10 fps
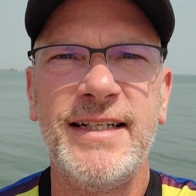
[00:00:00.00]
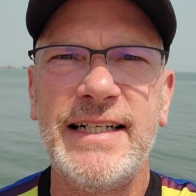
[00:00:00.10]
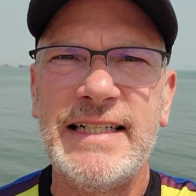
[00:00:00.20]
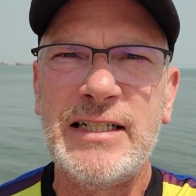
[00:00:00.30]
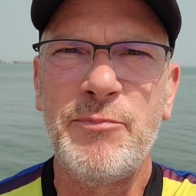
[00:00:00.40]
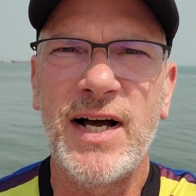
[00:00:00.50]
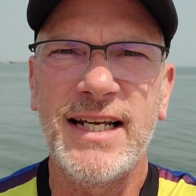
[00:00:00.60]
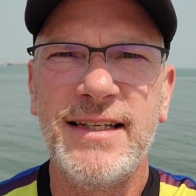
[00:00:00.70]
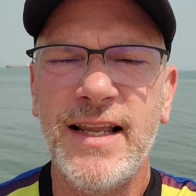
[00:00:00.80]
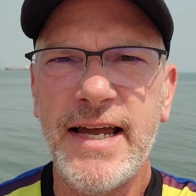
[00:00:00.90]

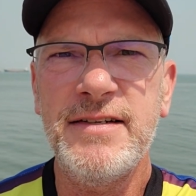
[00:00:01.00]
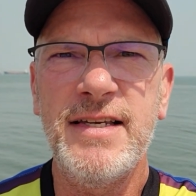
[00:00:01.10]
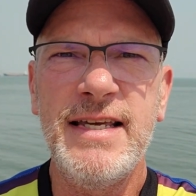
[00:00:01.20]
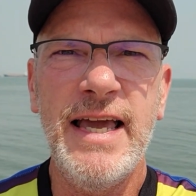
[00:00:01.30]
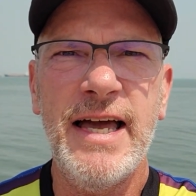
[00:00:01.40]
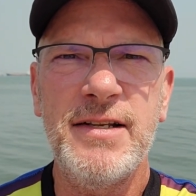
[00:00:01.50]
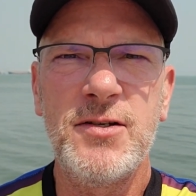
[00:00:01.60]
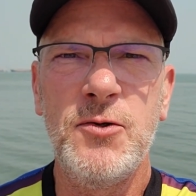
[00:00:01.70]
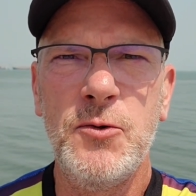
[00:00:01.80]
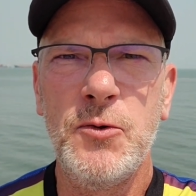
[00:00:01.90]
I'd like to get
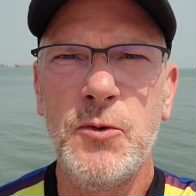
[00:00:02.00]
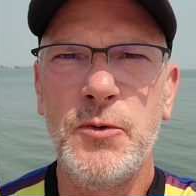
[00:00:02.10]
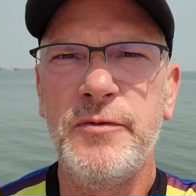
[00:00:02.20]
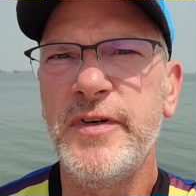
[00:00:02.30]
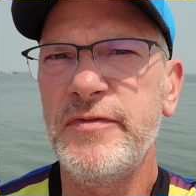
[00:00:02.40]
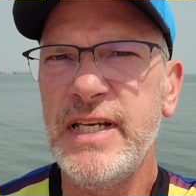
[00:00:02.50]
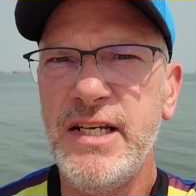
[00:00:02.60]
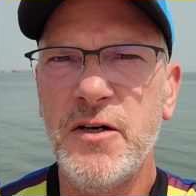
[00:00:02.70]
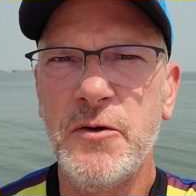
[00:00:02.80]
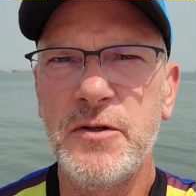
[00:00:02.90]
to
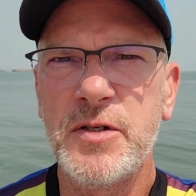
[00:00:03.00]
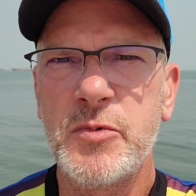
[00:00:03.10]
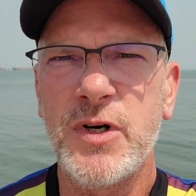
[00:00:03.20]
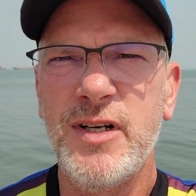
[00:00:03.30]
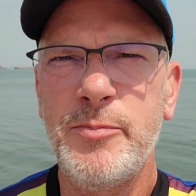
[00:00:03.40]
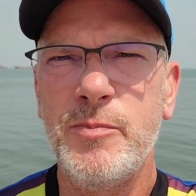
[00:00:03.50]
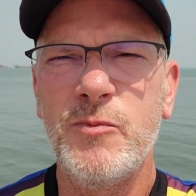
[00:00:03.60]
1,500 subscribers.